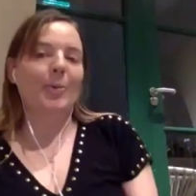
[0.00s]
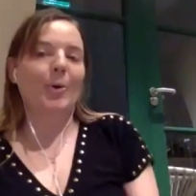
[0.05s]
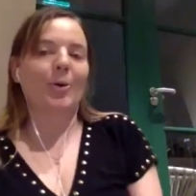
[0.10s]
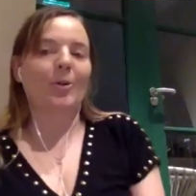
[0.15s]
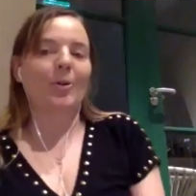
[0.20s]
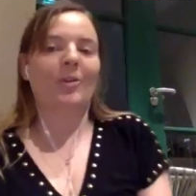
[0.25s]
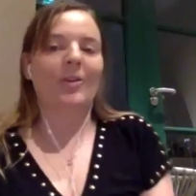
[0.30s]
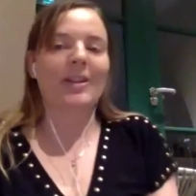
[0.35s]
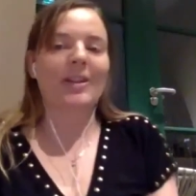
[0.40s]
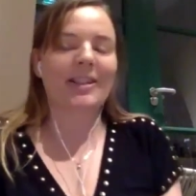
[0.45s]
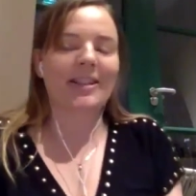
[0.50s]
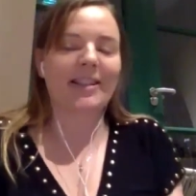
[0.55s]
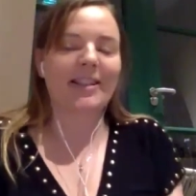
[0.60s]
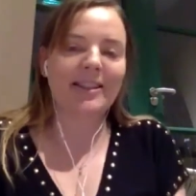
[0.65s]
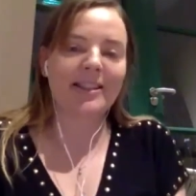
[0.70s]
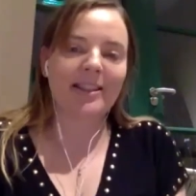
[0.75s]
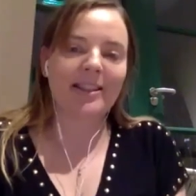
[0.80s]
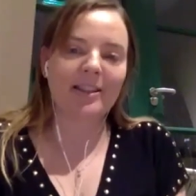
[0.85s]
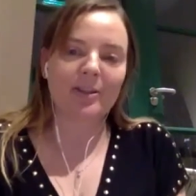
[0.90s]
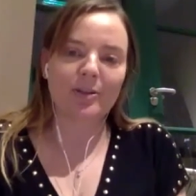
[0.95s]
more
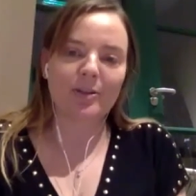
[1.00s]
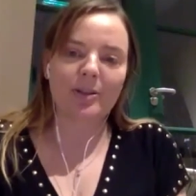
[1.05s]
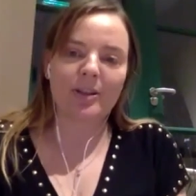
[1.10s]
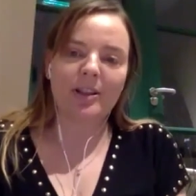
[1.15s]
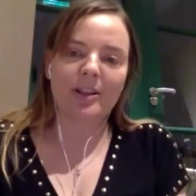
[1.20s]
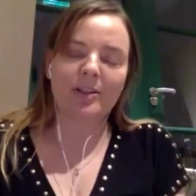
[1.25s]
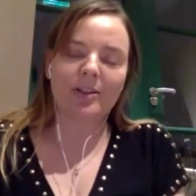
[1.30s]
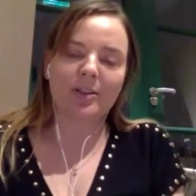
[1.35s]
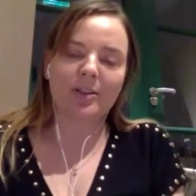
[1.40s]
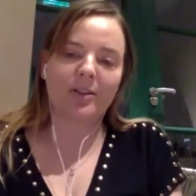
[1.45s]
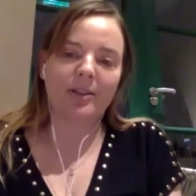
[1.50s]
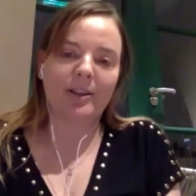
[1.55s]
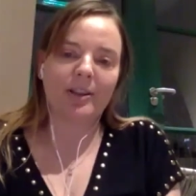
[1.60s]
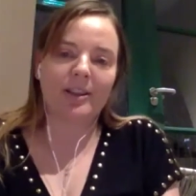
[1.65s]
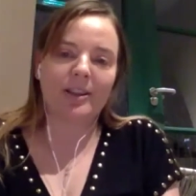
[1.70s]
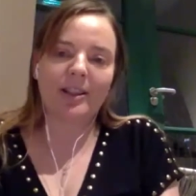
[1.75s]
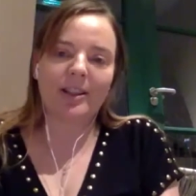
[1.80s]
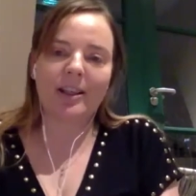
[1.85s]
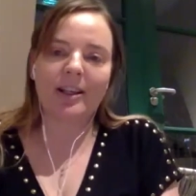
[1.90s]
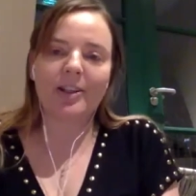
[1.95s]
resistant to let go, a
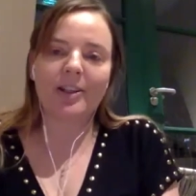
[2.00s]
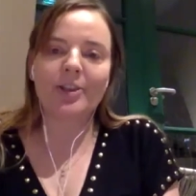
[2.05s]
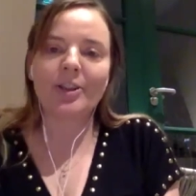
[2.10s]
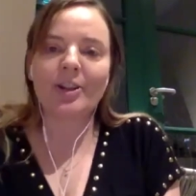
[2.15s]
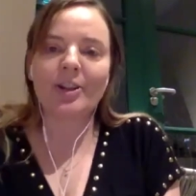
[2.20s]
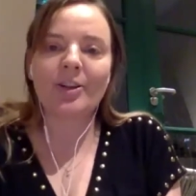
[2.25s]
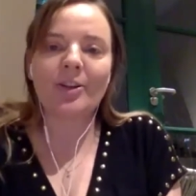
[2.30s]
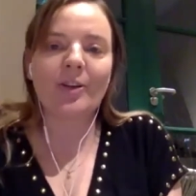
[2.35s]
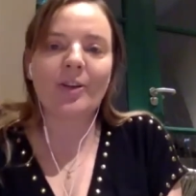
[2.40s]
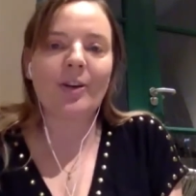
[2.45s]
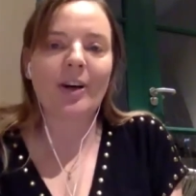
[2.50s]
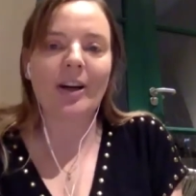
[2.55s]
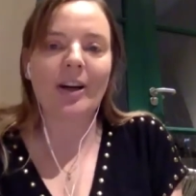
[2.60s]
teenager or